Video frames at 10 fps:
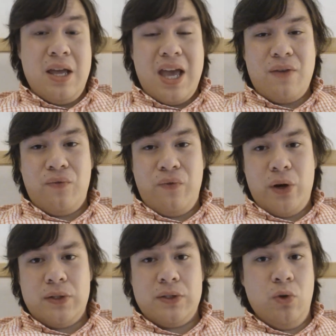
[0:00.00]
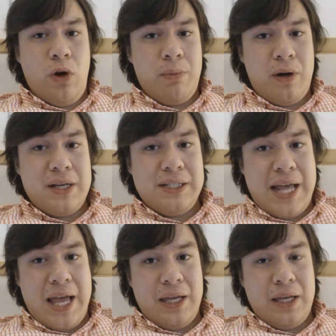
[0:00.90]
At first, Norbert and
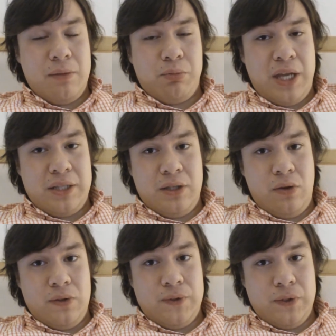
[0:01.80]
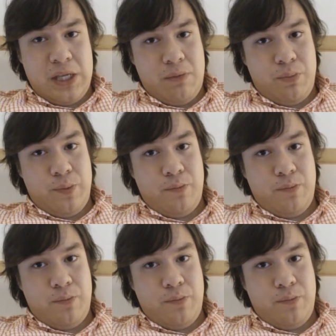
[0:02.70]
Daggett plan to go to sleep.